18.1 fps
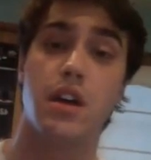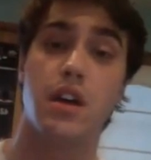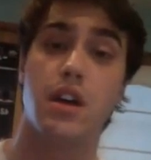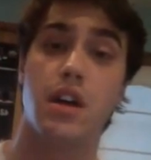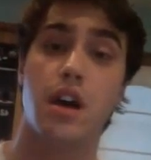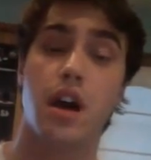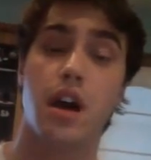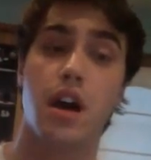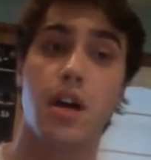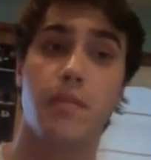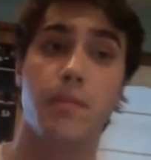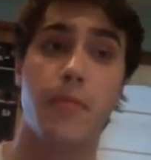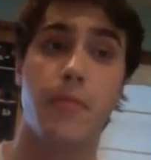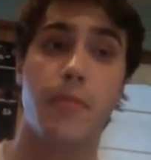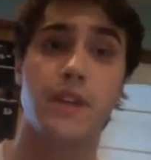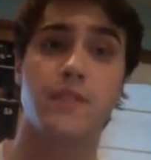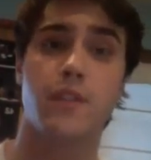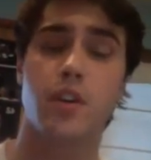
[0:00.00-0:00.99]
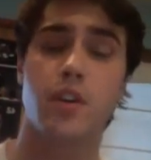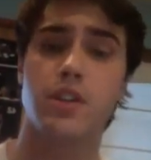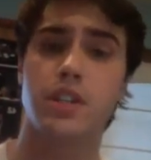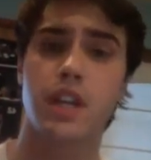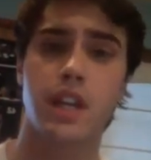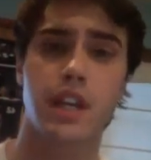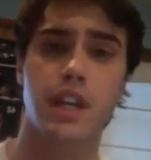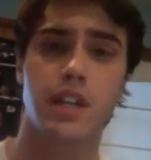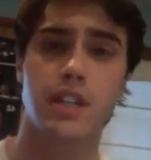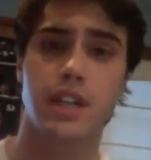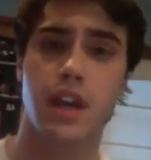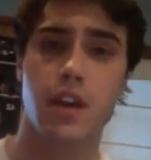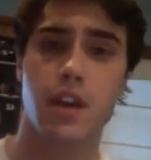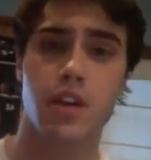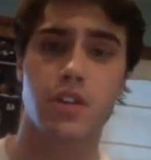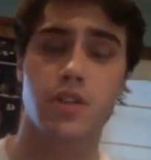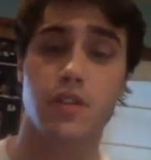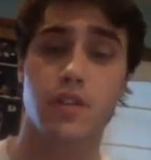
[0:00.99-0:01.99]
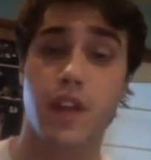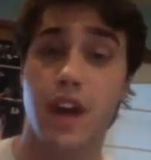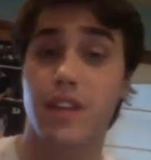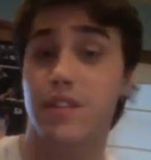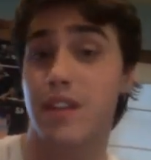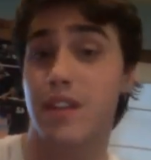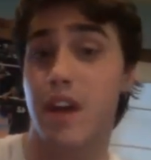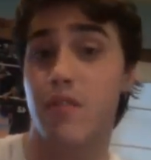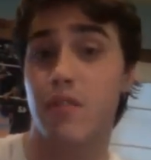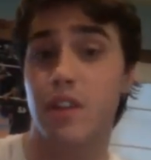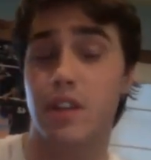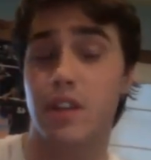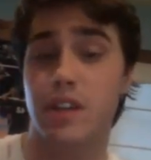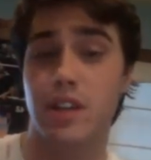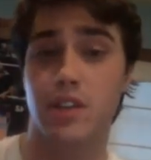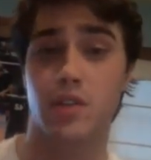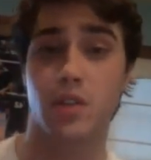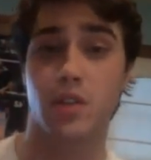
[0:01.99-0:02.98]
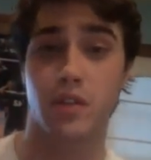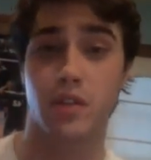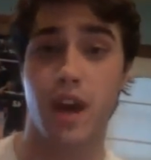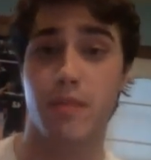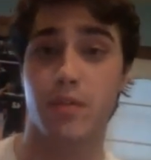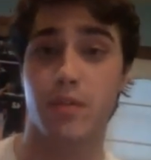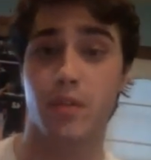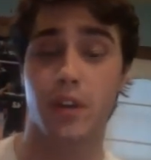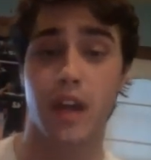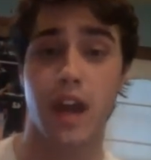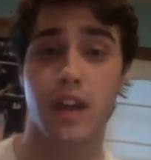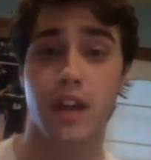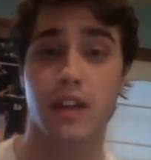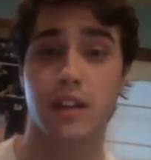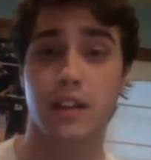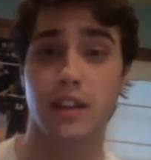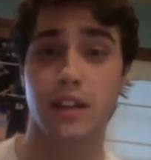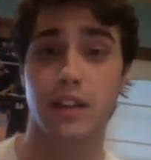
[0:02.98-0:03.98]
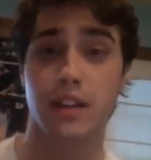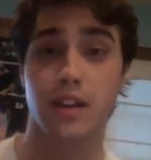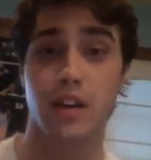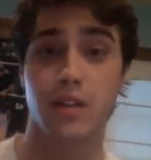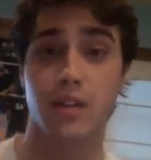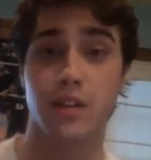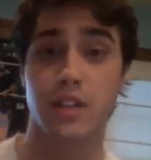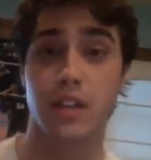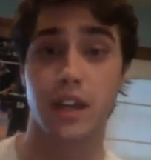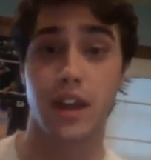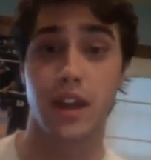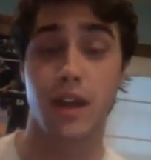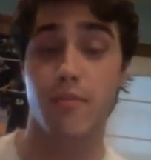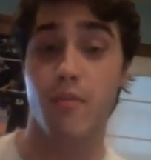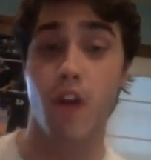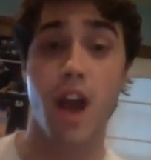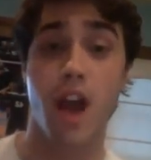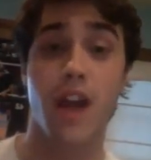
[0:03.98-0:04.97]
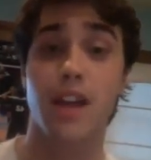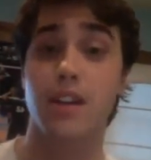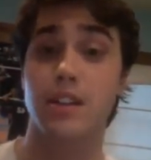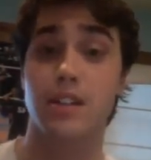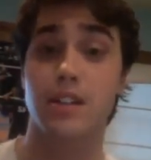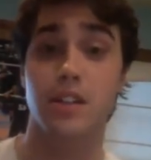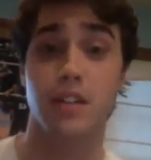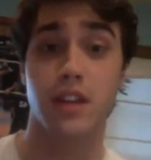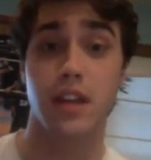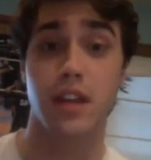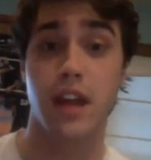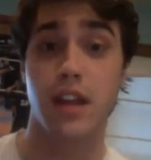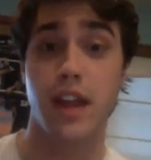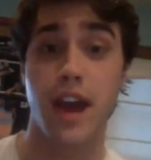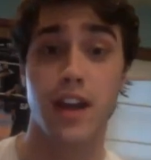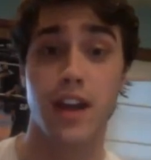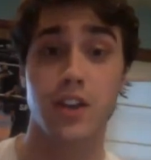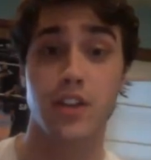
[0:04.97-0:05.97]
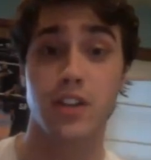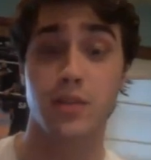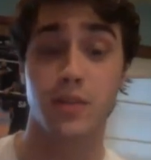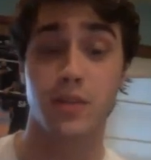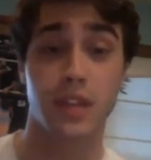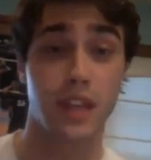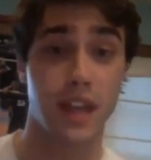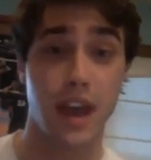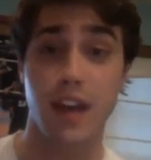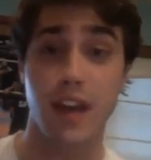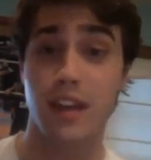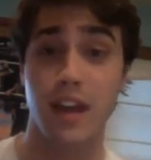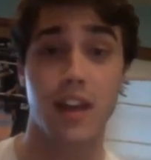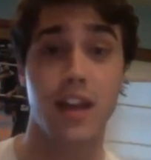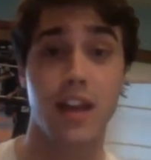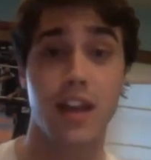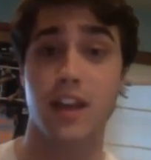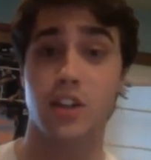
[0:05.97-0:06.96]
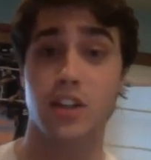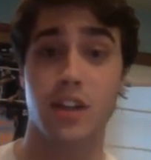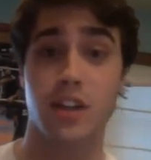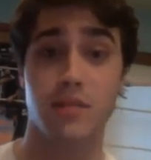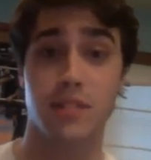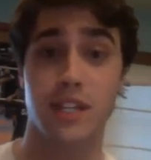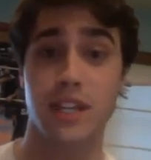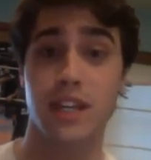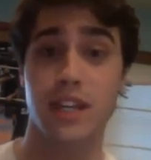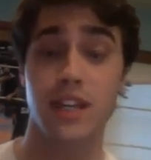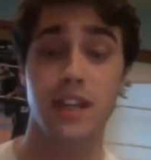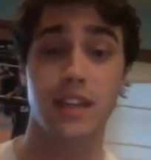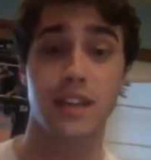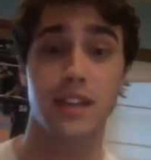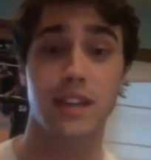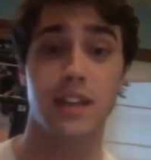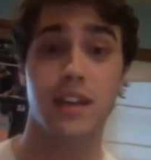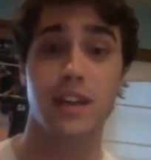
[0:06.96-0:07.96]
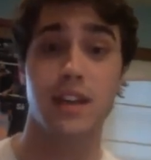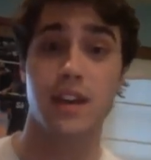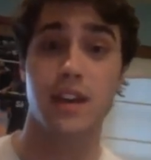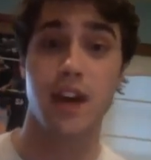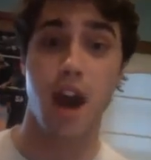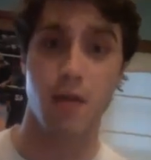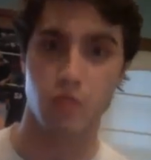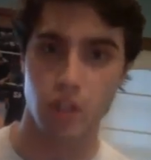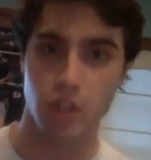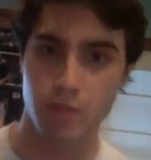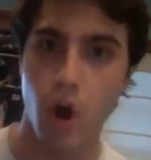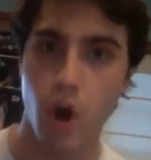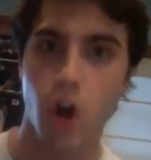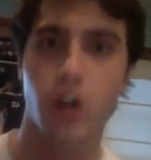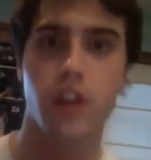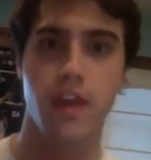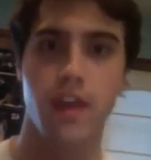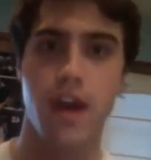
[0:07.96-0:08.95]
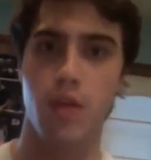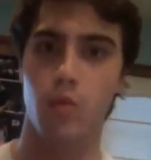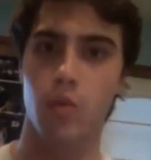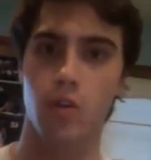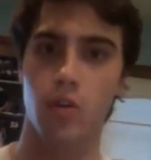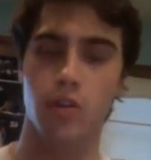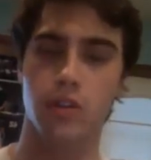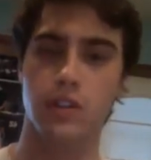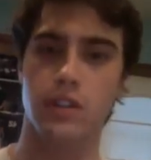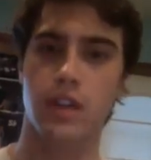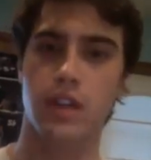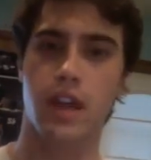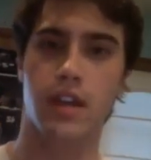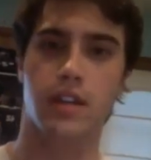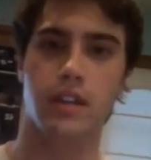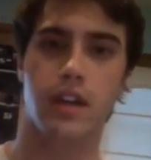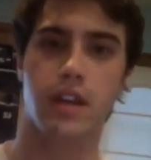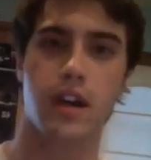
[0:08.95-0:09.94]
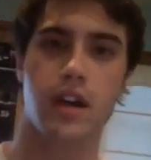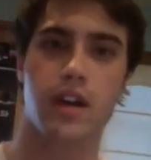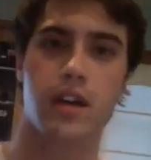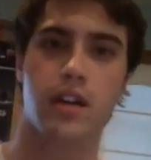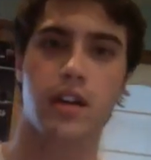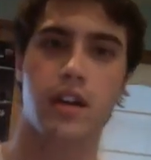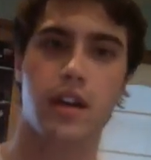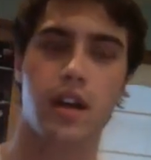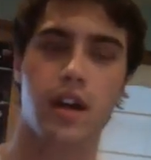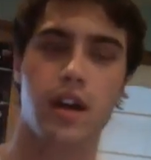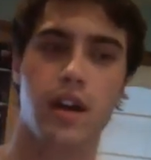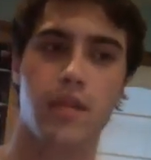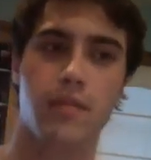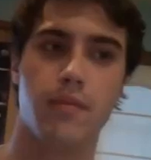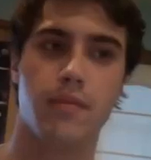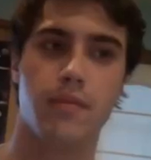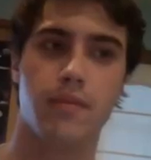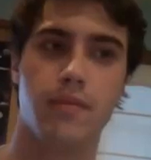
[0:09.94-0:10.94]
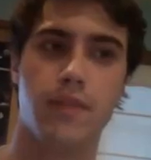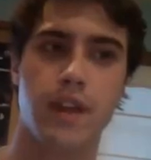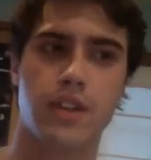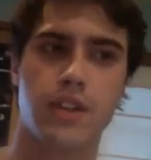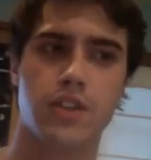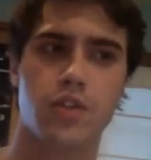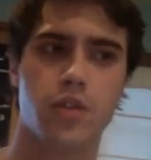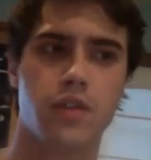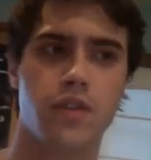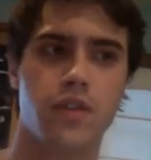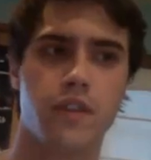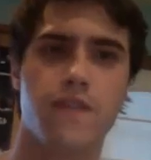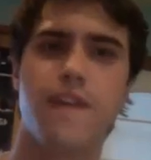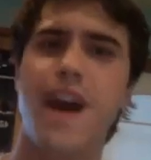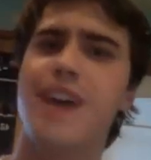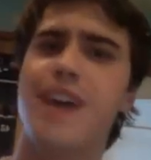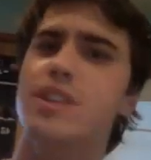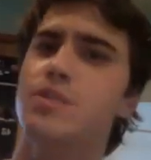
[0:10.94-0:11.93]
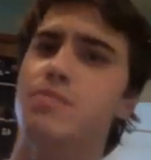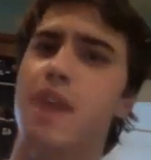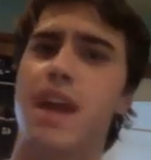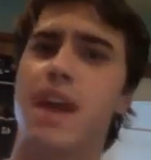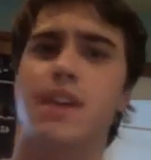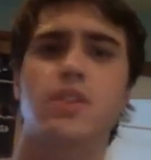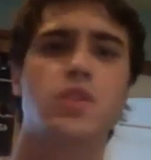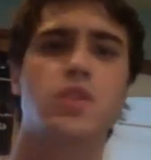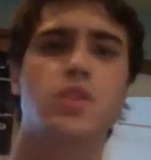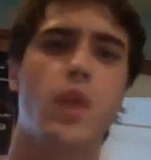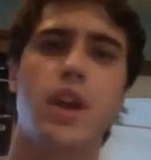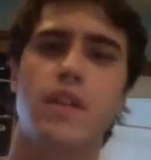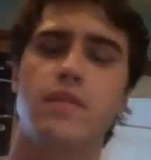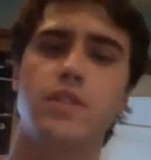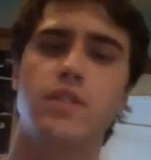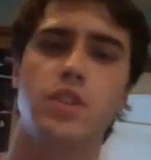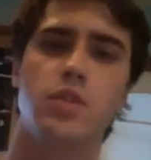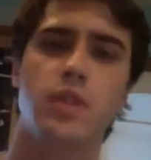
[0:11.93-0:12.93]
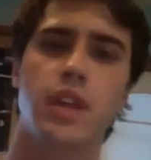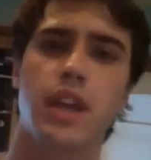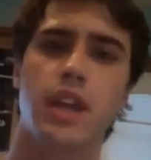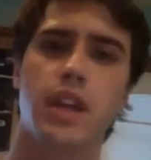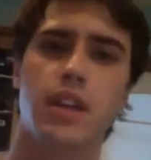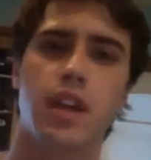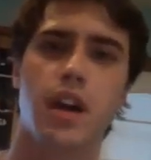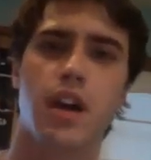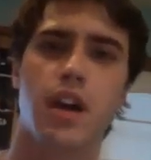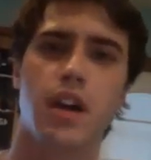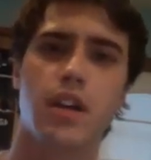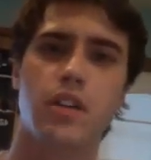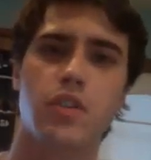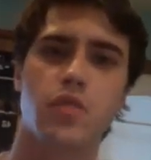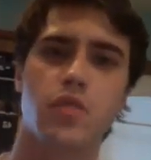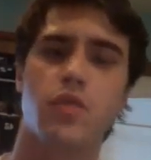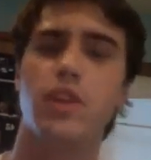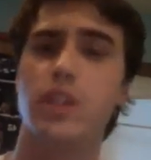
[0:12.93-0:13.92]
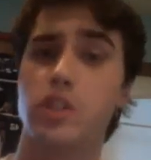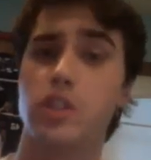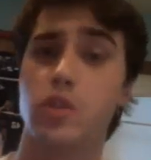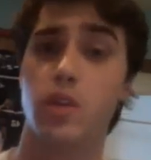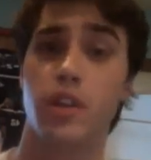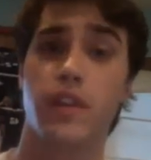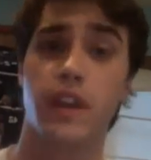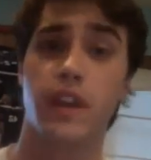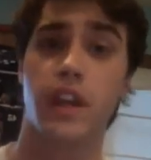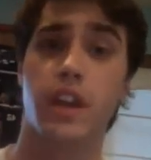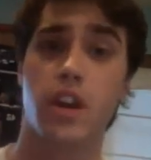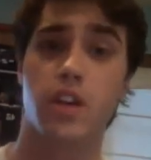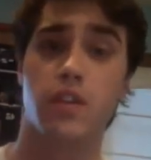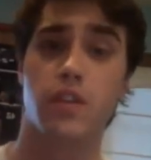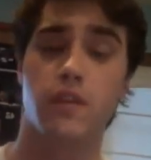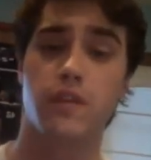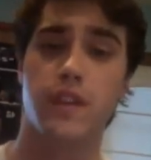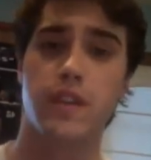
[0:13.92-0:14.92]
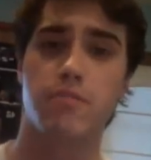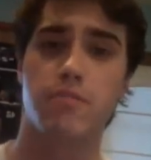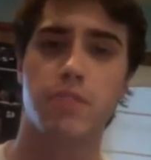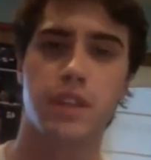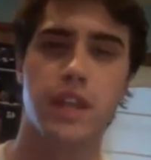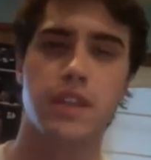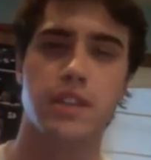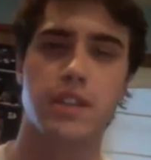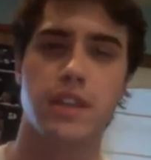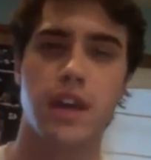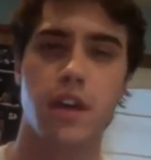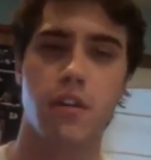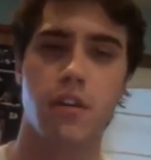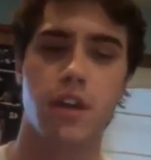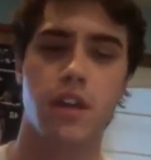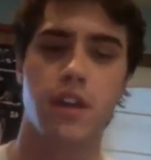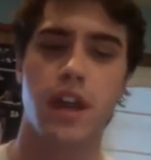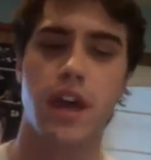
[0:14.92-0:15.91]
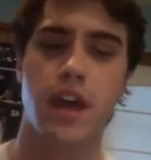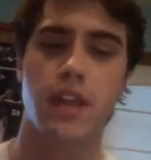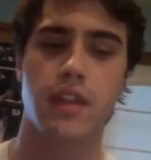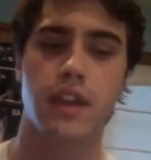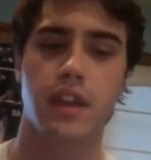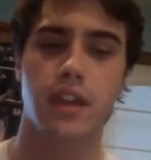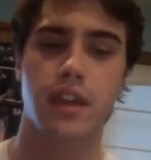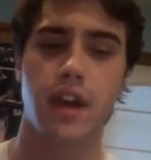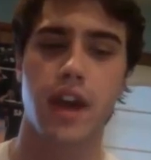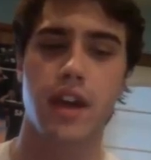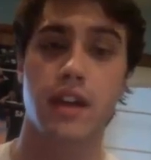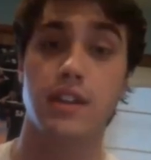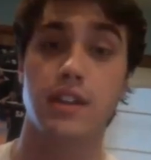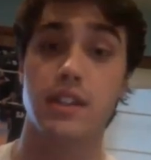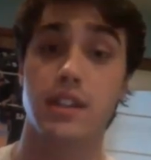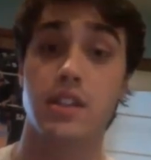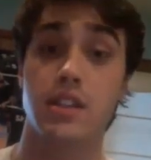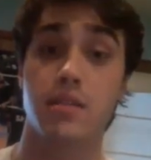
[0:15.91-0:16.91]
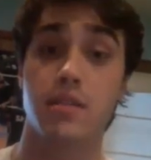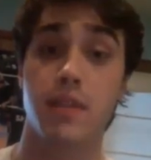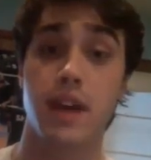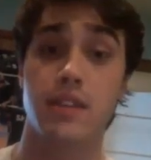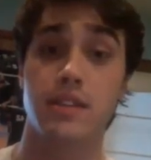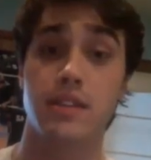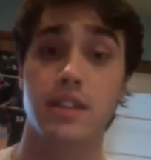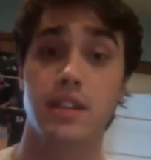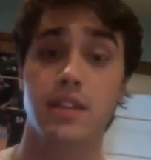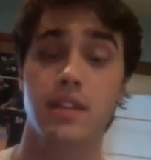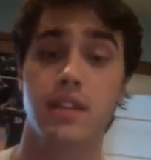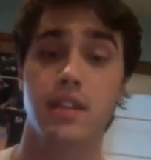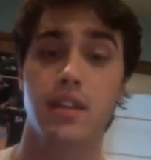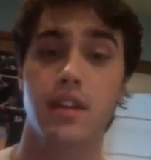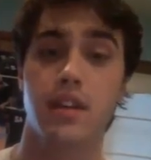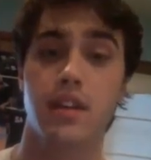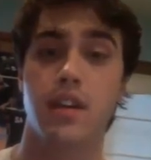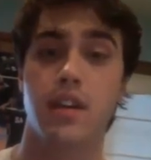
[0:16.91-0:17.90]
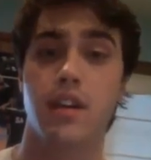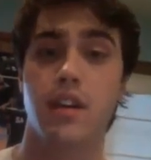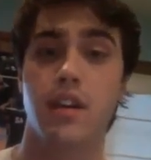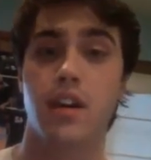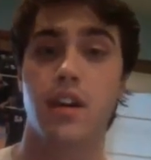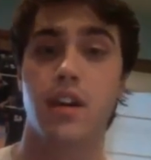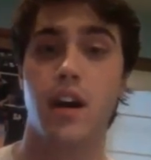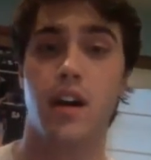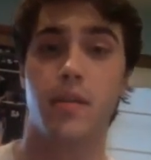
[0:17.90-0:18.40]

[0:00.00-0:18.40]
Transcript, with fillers: Um, as far as getting into character, that, that really does sort of happen organically, you know, it's like I'm Ryan until they yell action, and when they yell action I'm Diggy, and I'm just part of that world, and uh, um, that's sort of a fast-paced way of doing it. Uh, you're really sort of thinking on your feet, but that's the area that I think I exist the best in, um,